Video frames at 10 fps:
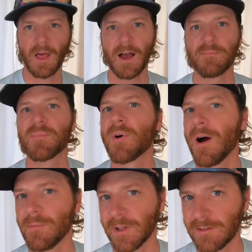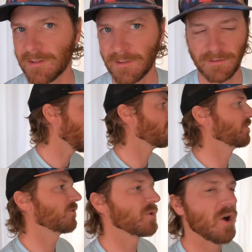I promise.
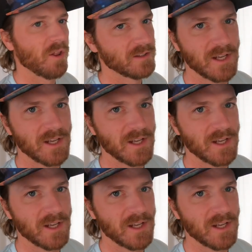Happens to me all the